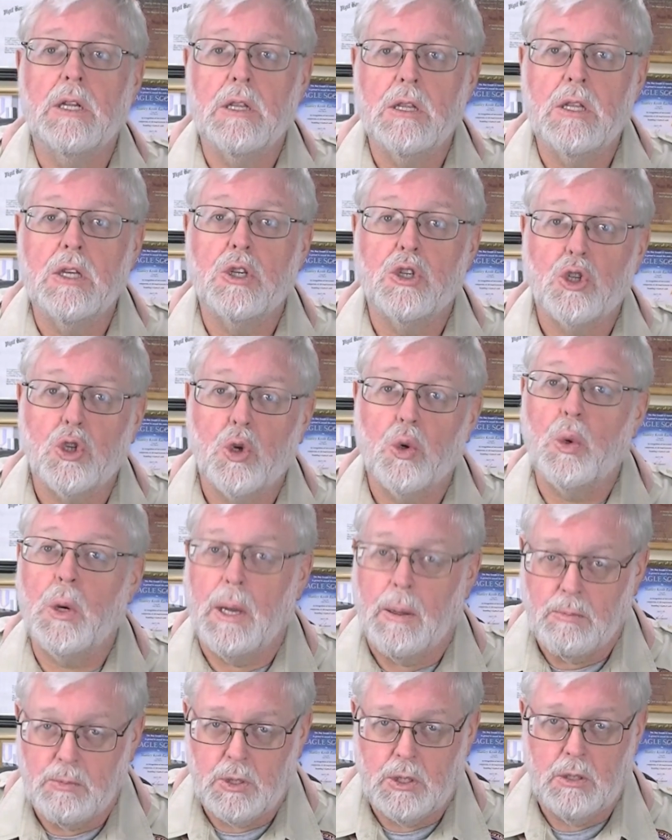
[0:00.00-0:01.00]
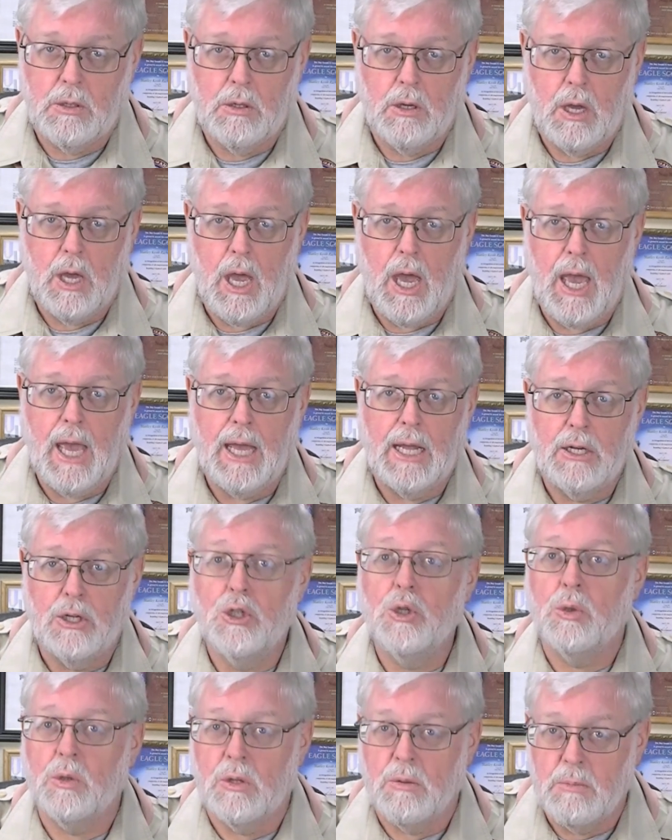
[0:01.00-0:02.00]
the script and
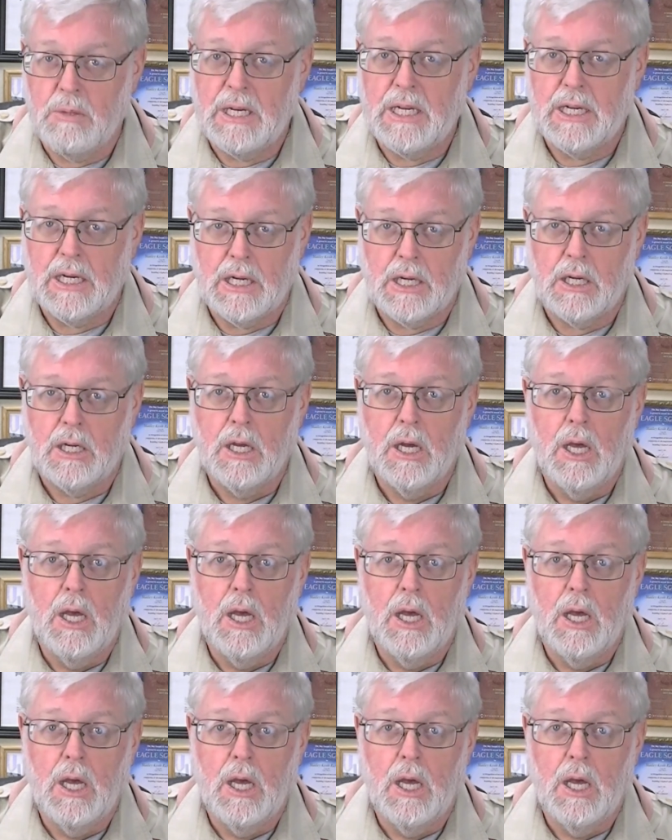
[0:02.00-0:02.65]
do the meeting.